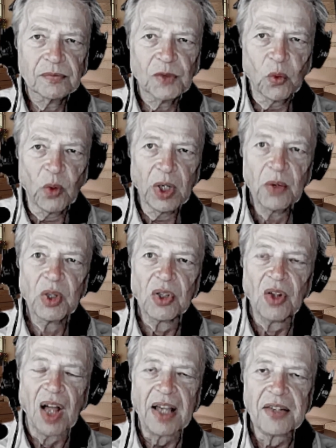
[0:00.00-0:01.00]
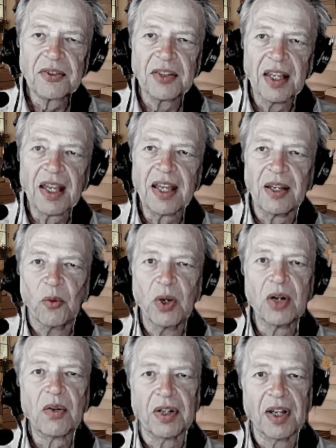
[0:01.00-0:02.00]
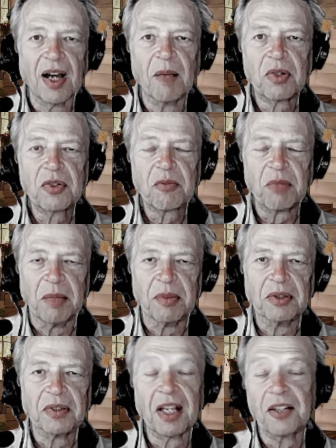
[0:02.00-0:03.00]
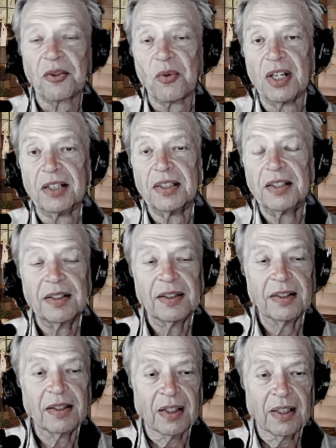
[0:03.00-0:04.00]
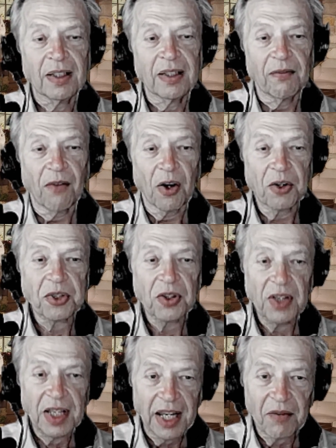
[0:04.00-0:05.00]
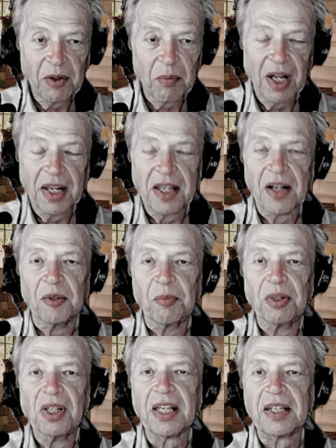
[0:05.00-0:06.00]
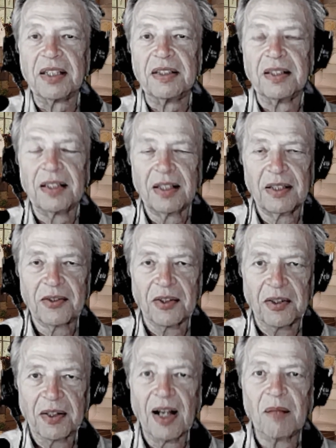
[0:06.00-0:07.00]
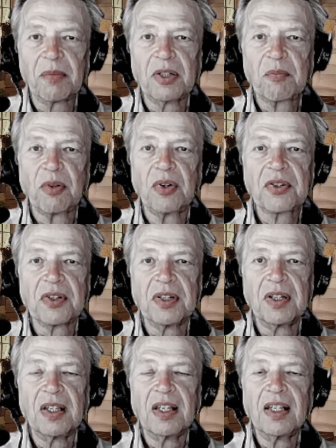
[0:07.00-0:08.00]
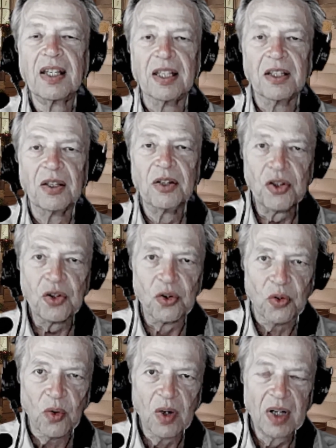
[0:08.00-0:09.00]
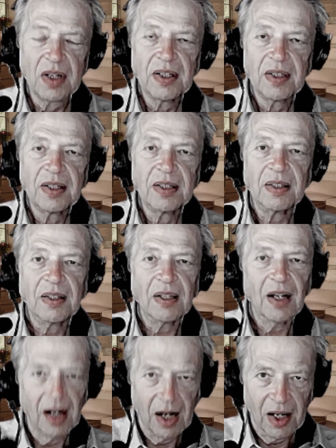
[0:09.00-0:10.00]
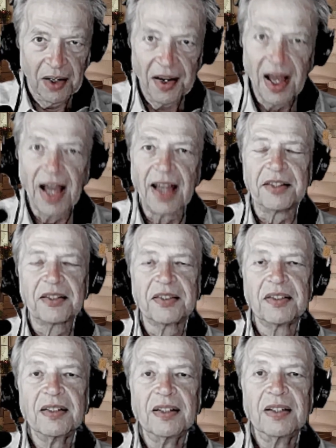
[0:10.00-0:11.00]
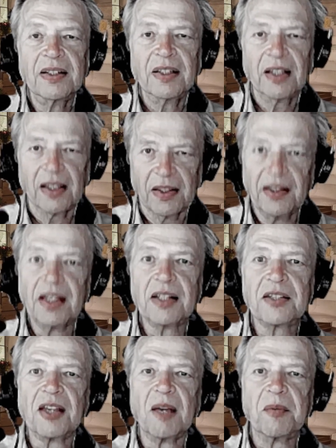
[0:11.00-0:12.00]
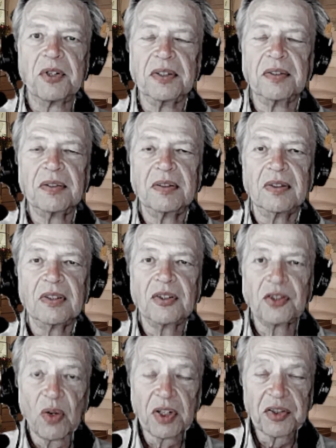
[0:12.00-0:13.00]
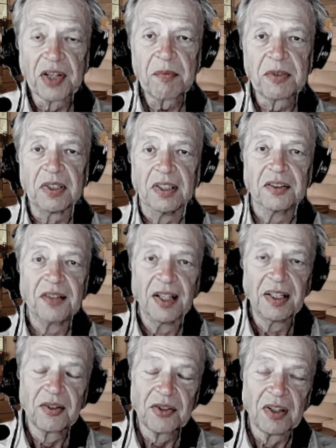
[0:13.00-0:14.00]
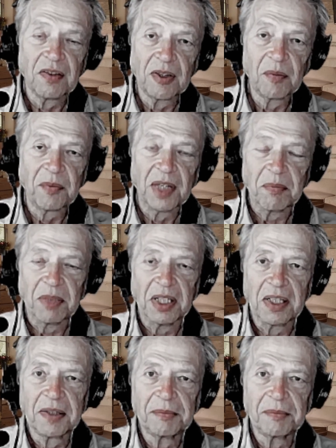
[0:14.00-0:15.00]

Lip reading: we realize that, hey, we are accomplished people. And guess what? Virtually everybody on the planet is an accomplished person, and you are not the exception. So accept it. Take yourself up that pig.